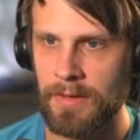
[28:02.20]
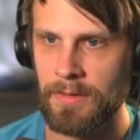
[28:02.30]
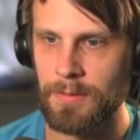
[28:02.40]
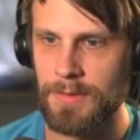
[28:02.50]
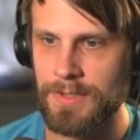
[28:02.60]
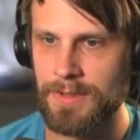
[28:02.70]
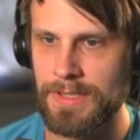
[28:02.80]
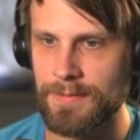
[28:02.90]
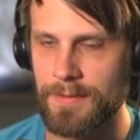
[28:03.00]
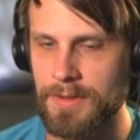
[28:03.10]
we'll do
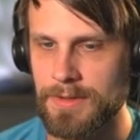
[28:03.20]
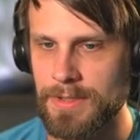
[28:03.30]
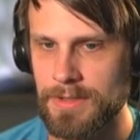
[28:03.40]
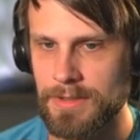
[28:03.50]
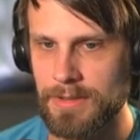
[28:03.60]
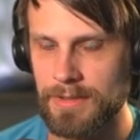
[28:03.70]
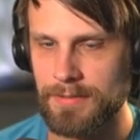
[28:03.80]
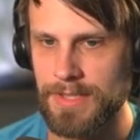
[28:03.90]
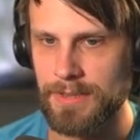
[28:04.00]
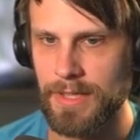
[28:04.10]
this first.
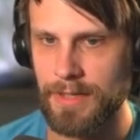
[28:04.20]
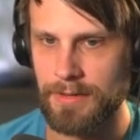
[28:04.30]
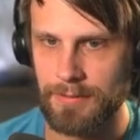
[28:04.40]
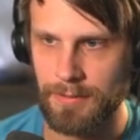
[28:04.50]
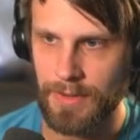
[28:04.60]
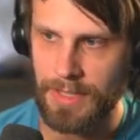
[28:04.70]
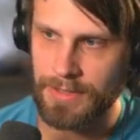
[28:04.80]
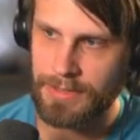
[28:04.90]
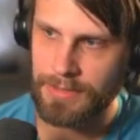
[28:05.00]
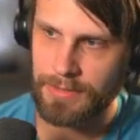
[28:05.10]
If it's a land,
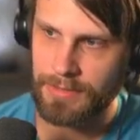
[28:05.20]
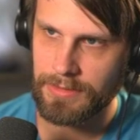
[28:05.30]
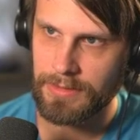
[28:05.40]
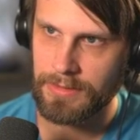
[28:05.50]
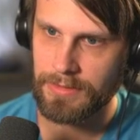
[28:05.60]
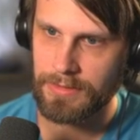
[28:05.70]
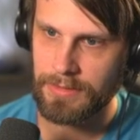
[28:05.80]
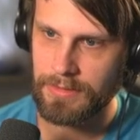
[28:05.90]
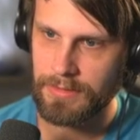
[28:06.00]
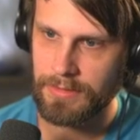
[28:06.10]
great.
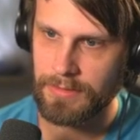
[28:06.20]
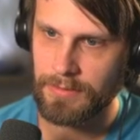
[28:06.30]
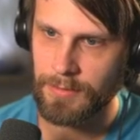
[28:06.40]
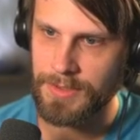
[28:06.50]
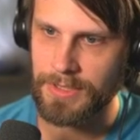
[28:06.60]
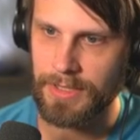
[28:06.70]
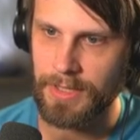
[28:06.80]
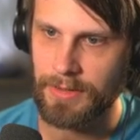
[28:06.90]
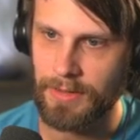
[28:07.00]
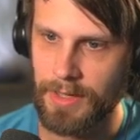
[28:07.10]
We'll
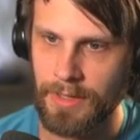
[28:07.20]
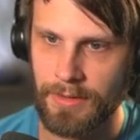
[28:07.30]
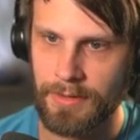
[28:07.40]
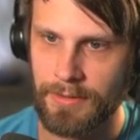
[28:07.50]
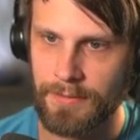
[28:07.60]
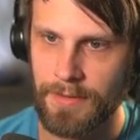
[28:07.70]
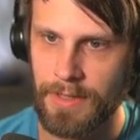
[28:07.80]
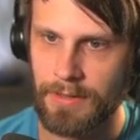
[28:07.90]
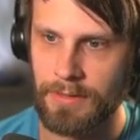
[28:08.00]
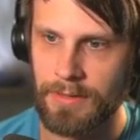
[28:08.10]
decline that, that's
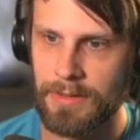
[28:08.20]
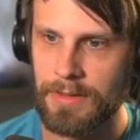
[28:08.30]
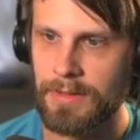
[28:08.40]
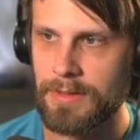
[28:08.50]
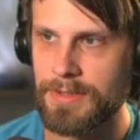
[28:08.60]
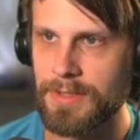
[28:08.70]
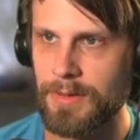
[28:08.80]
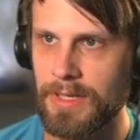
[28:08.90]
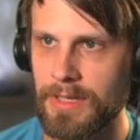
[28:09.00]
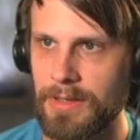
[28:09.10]
fine. Let's
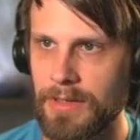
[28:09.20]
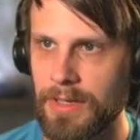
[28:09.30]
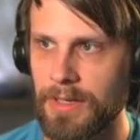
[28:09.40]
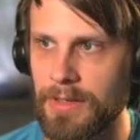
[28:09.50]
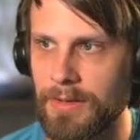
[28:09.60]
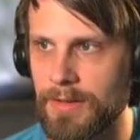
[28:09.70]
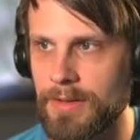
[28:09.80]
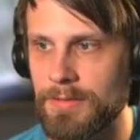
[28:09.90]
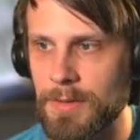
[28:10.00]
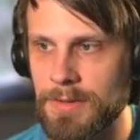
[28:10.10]
go ahead and
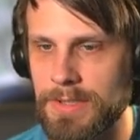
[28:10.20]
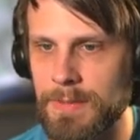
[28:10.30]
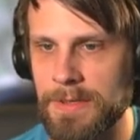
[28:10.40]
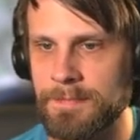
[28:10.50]
Invoke Despair.